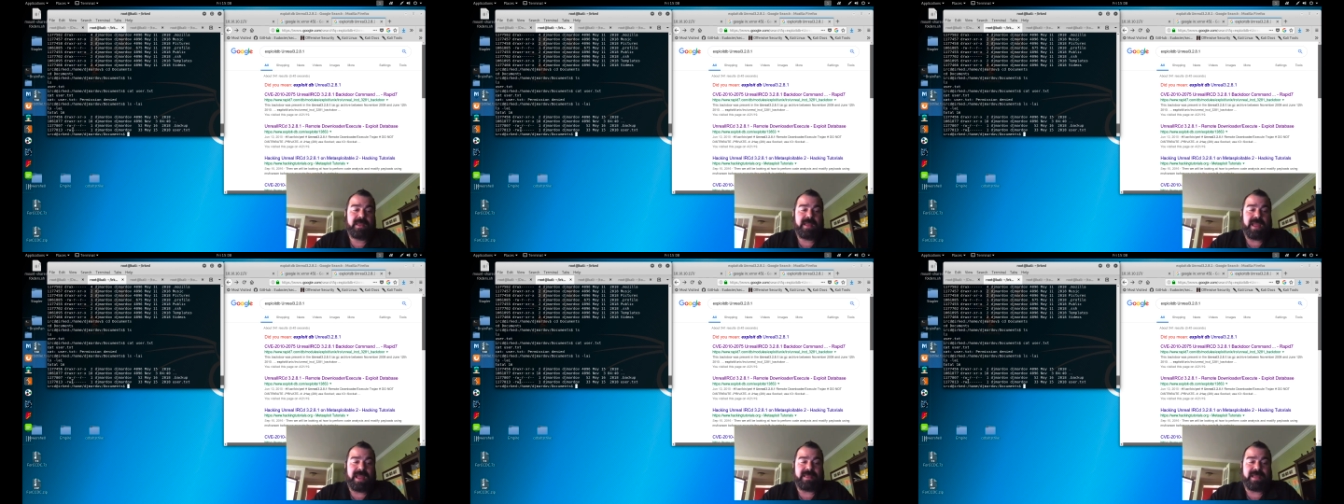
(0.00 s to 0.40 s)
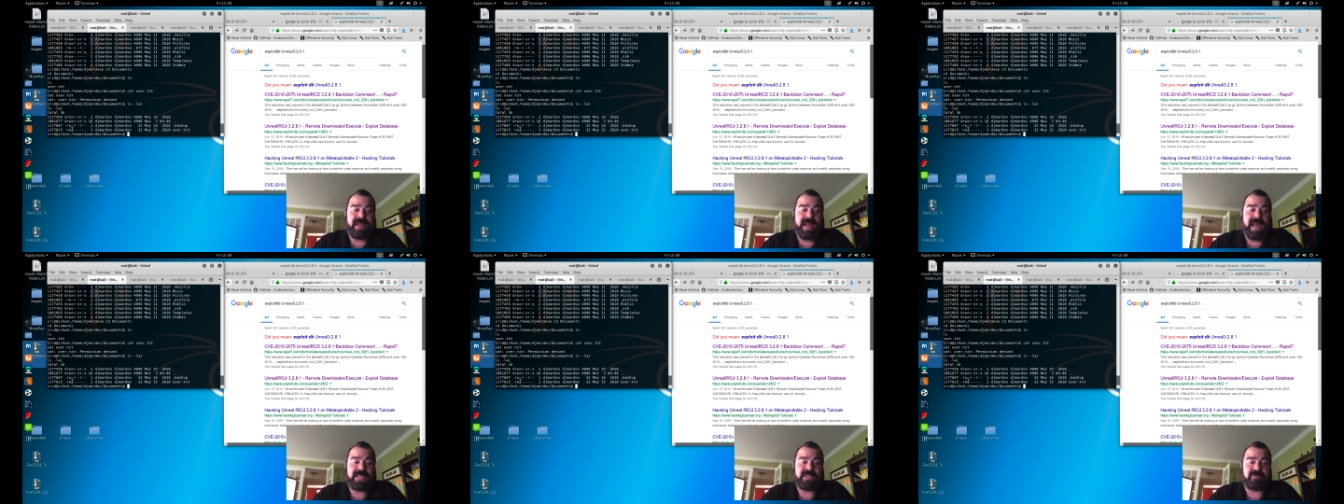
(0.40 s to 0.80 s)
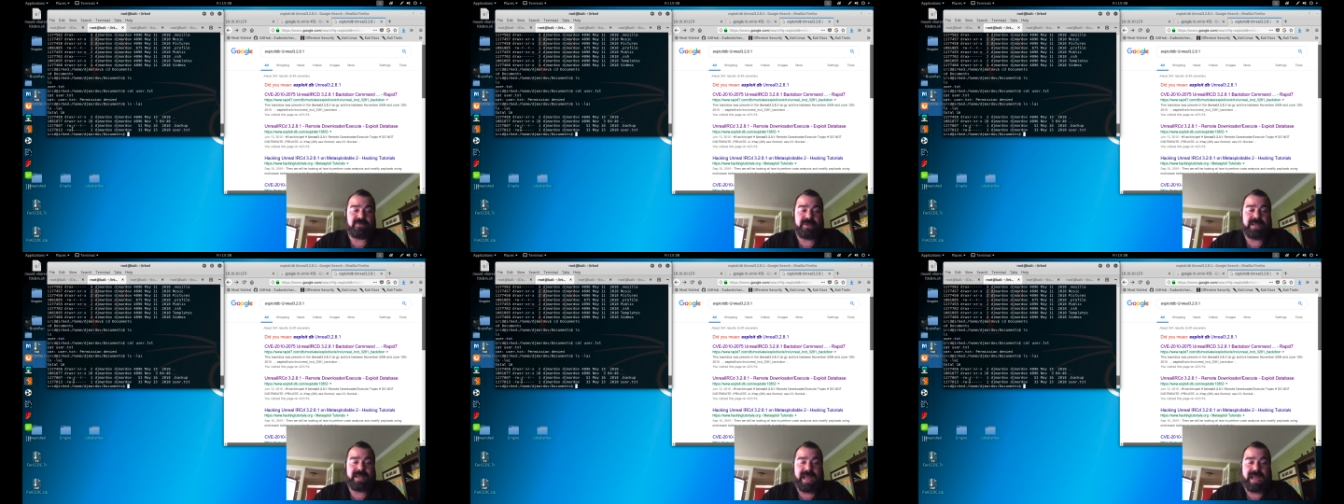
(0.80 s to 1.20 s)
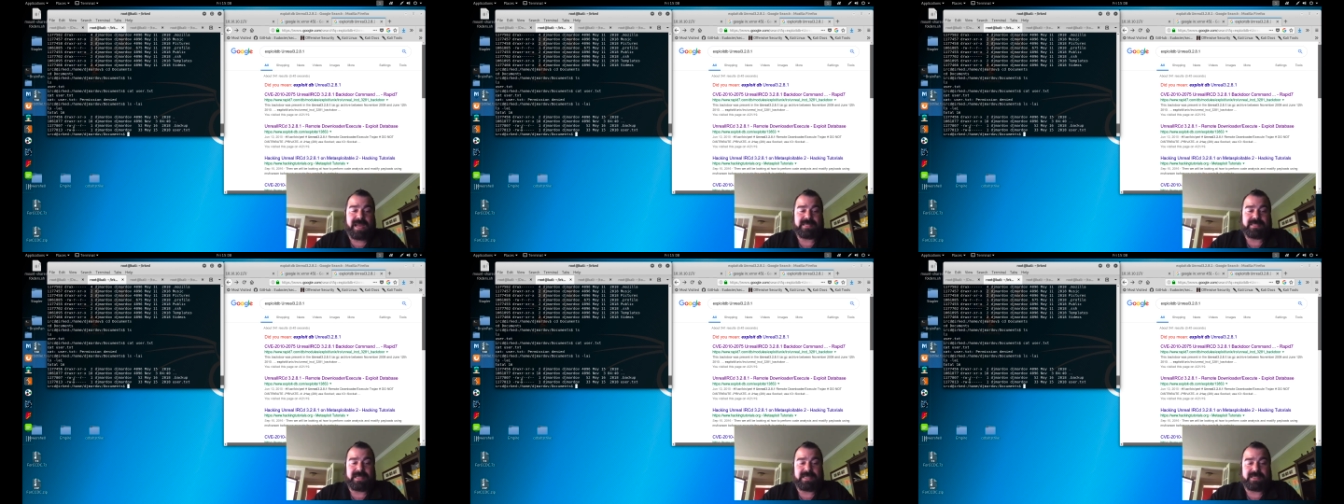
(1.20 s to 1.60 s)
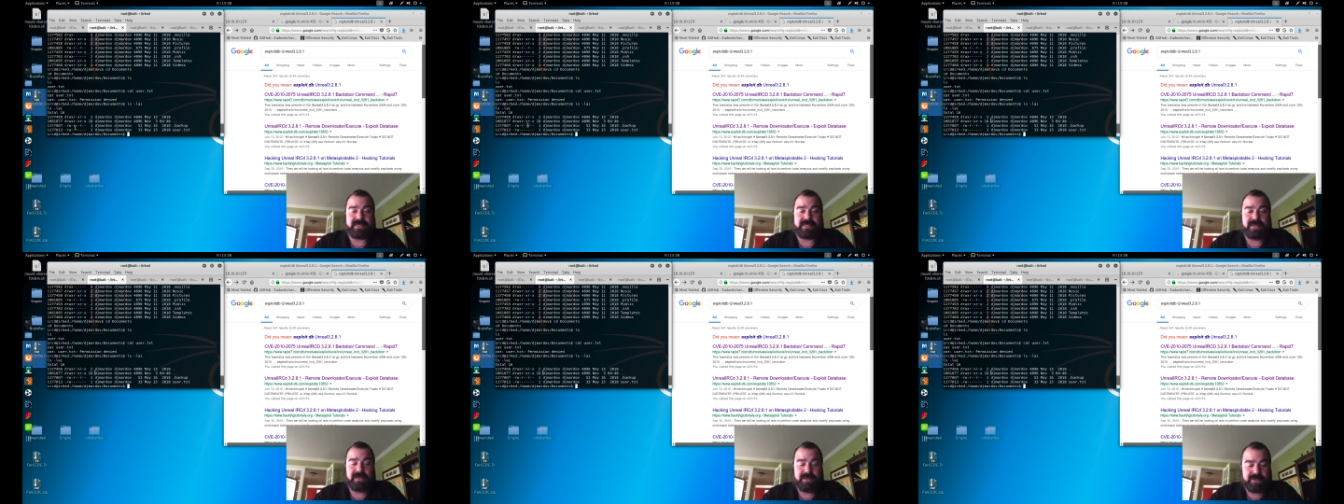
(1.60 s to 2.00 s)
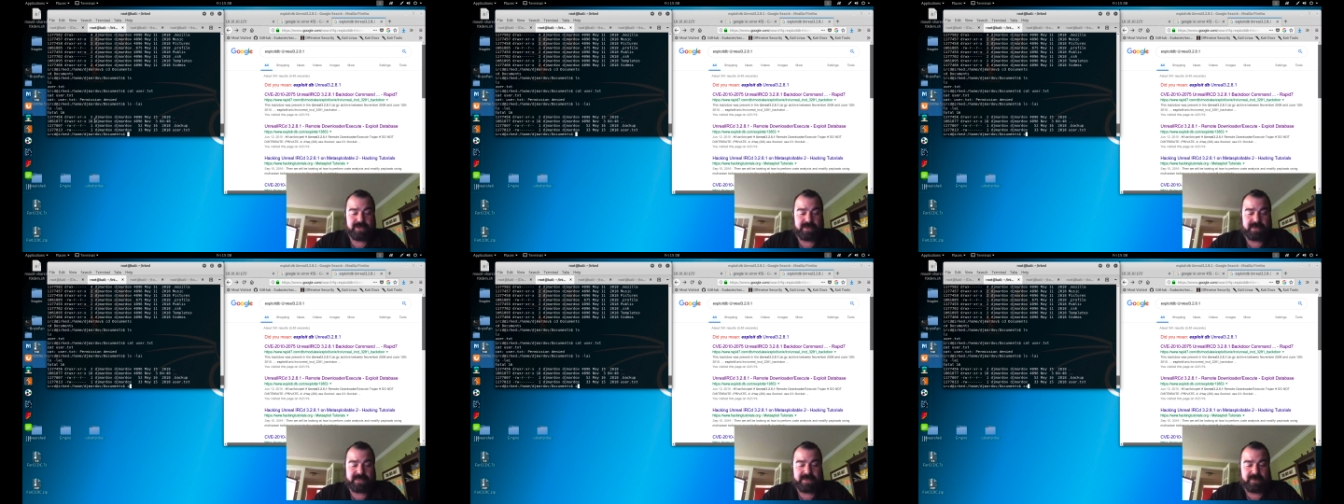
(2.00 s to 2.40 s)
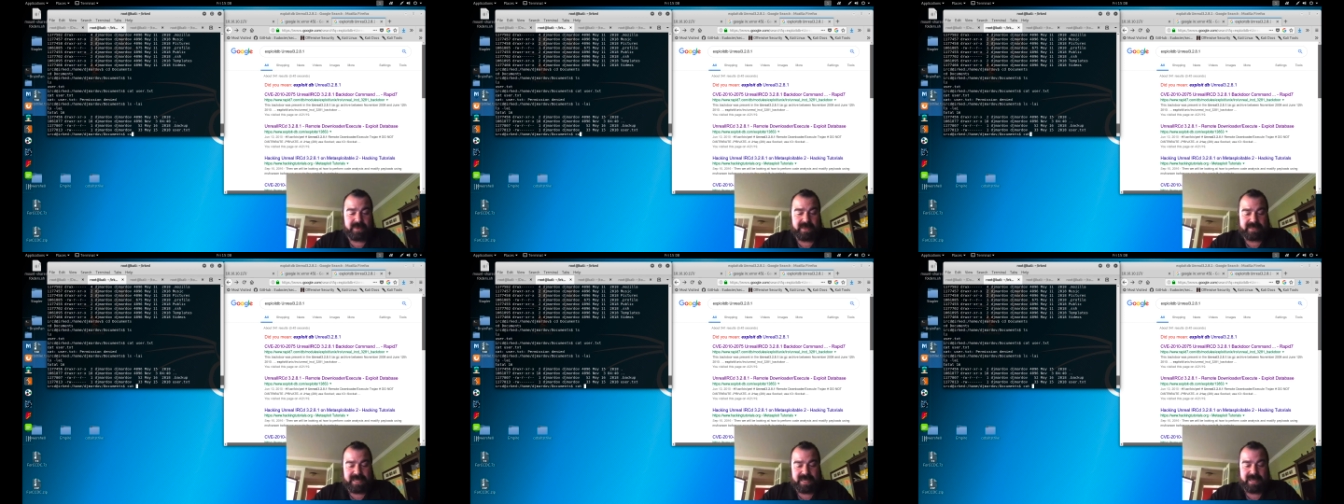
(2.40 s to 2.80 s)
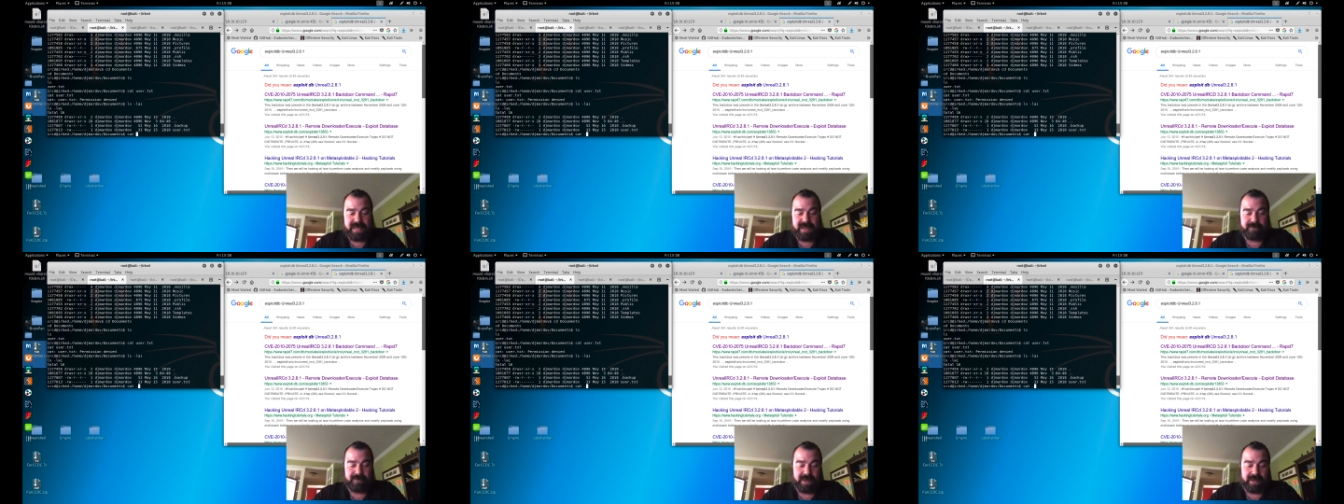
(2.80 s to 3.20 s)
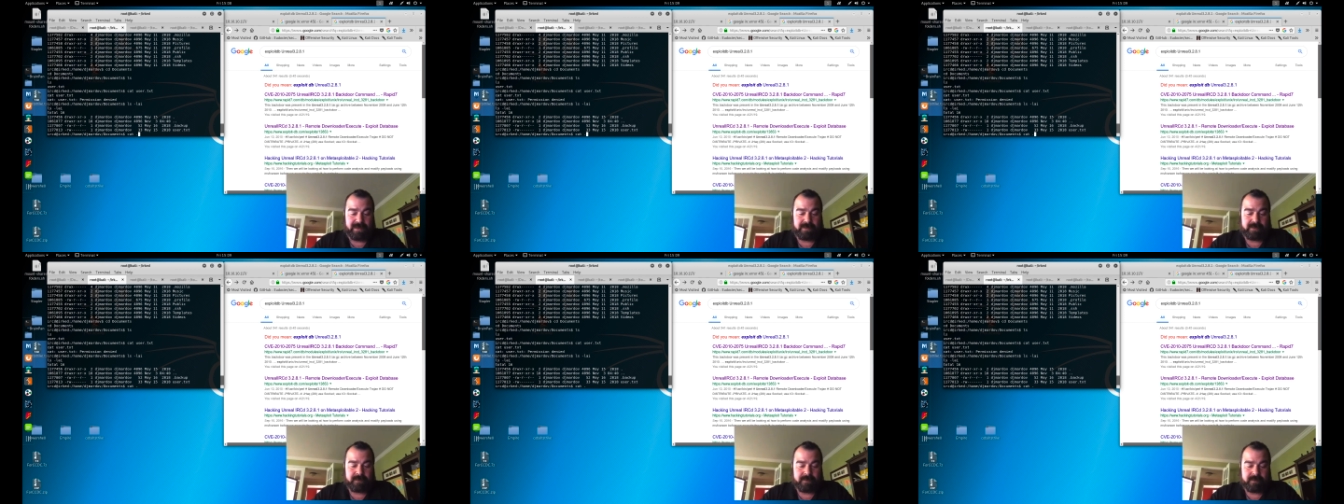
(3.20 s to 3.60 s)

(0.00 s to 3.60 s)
And that has read access. So let's see what's in that file.